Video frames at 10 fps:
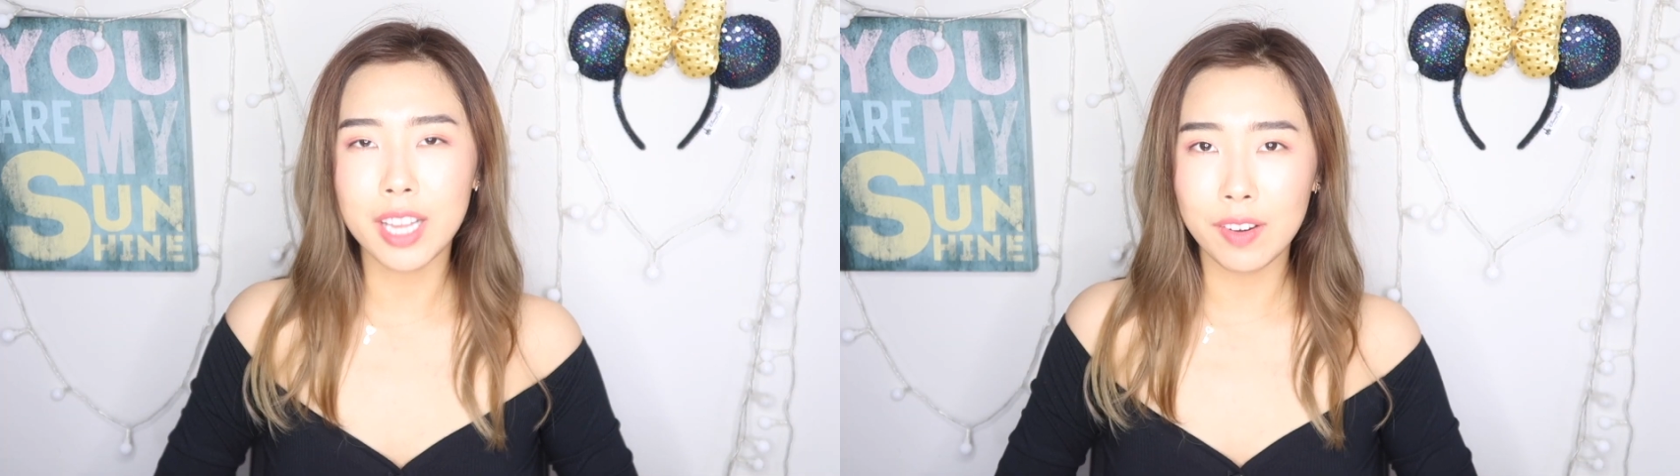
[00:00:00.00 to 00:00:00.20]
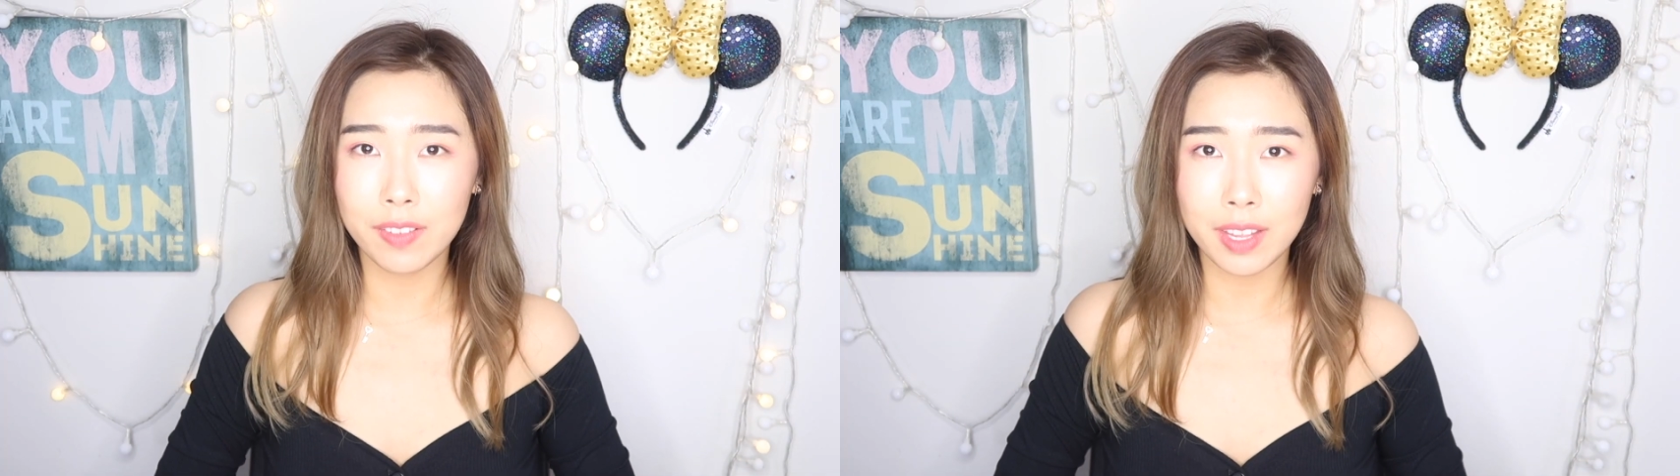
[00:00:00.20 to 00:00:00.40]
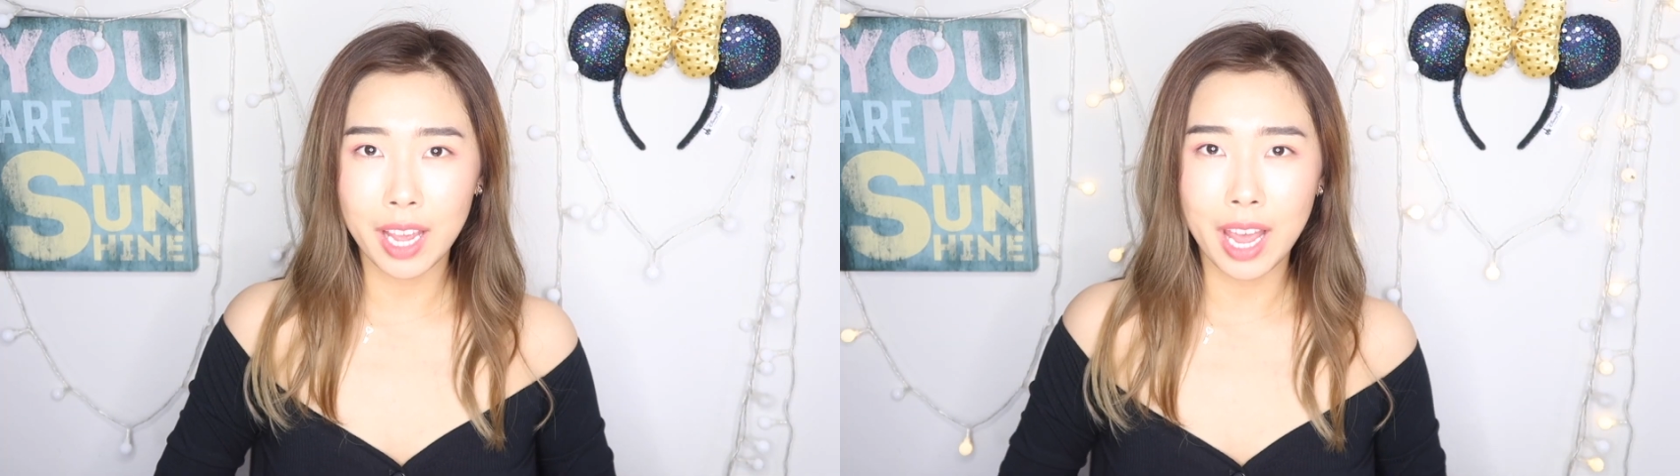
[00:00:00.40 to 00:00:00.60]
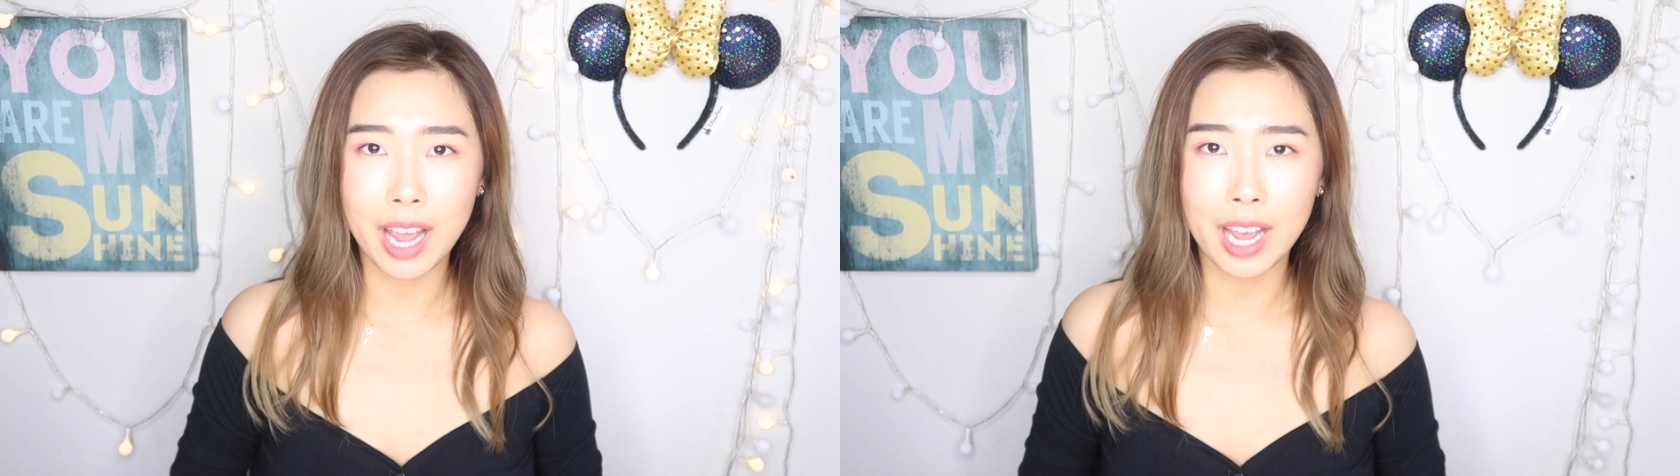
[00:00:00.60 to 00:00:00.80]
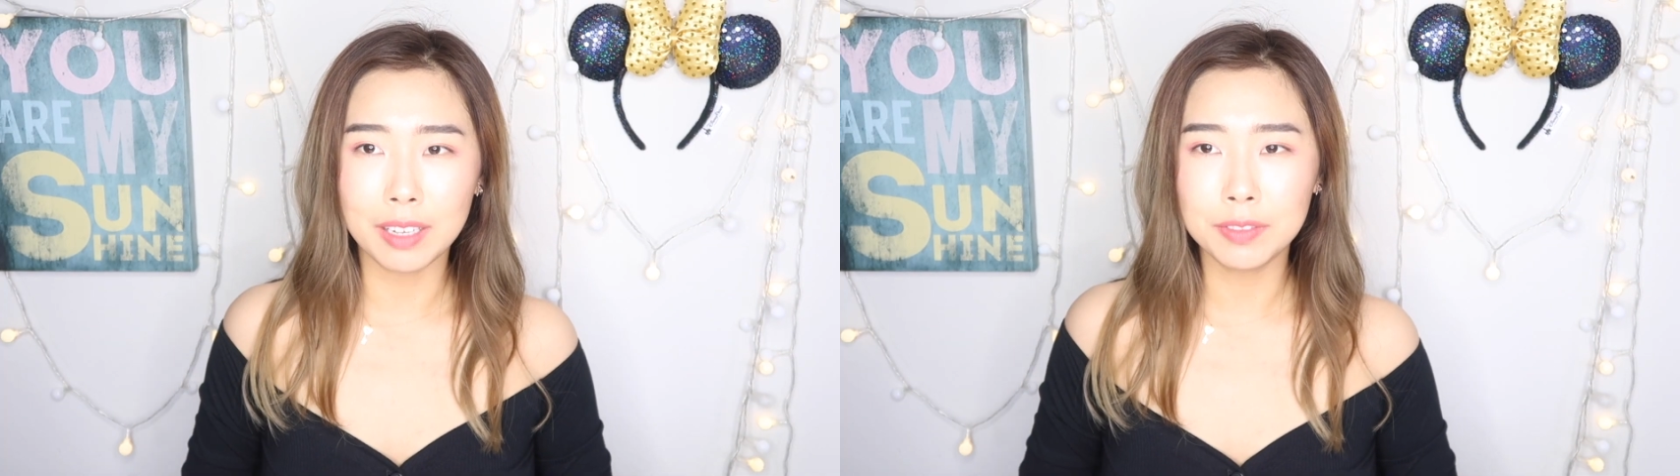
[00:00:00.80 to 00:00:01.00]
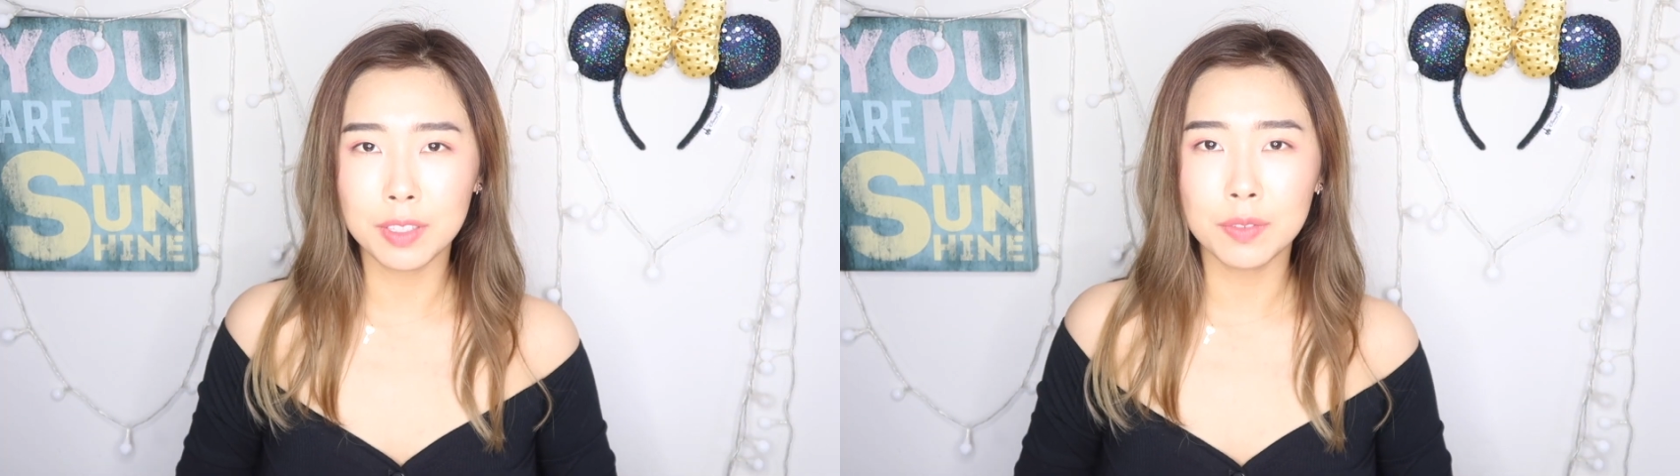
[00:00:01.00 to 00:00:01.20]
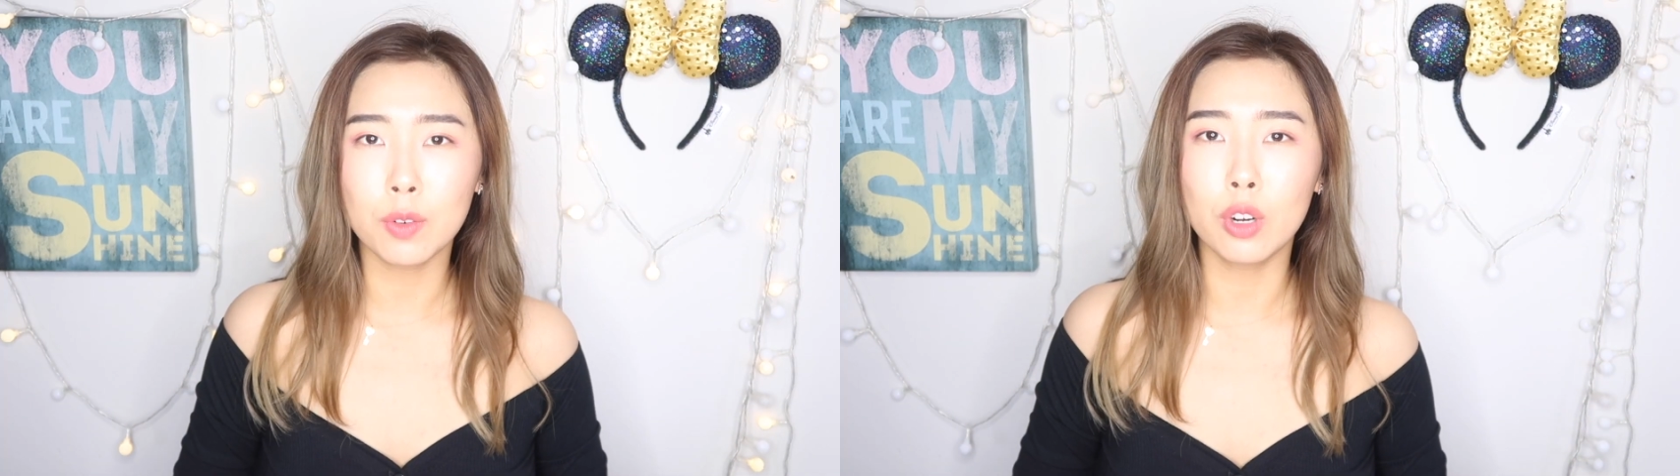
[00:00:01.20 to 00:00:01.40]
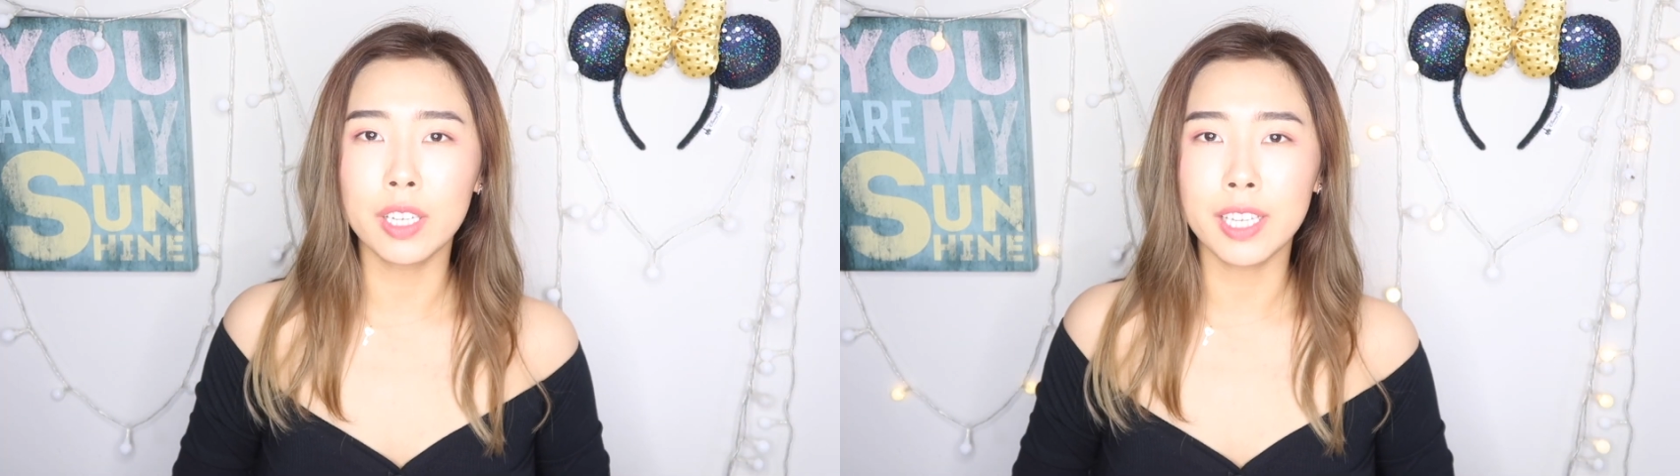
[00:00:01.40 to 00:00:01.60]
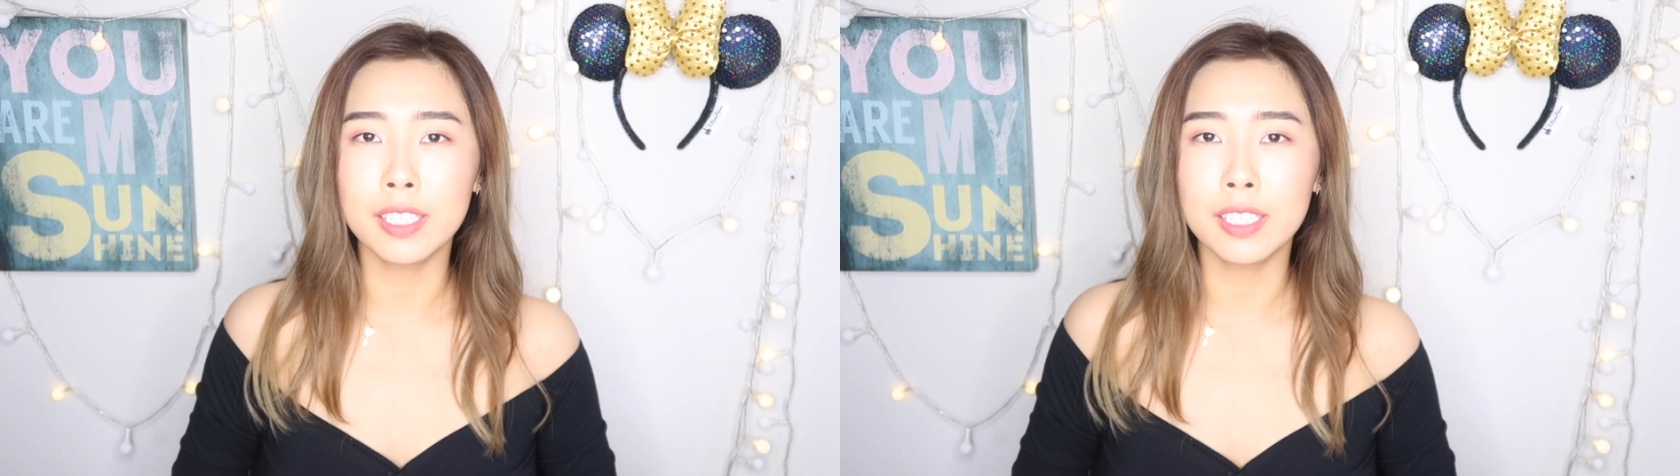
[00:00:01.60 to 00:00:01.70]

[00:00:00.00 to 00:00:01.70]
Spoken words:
everything I have for